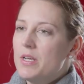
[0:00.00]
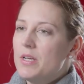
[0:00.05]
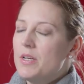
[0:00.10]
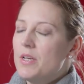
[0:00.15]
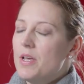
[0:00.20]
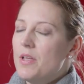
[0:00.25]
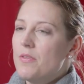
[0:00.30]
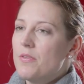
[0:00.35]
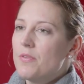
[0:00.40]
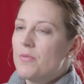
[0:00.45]

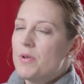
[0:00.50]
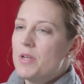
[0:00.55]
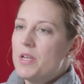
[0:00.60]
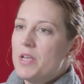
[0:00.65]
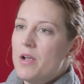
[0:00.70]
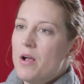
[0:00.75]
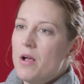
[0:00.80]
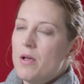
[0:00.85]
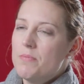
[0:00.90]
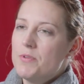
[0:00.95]
and
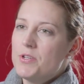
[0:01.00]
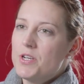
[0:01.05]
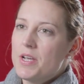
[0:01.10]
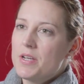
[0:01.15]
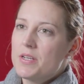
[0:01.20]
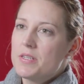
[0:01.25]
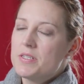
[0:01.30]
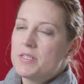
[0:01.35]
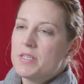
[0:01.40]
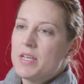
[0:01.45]
3D
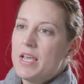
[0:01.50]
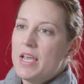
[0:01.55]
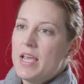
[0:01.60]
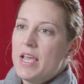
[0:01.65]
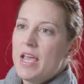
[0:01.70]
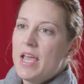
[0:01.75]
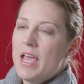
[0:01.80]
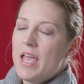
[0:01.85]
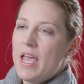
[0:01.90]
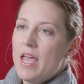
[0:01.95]
objects,
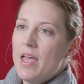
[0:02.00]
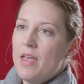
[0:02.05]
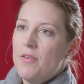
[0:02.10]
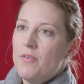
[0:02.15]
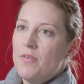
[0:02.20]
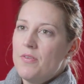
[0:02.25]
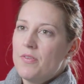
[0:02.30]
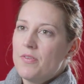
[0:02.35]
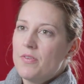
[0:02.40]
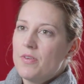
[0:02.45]

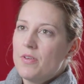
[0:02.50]
and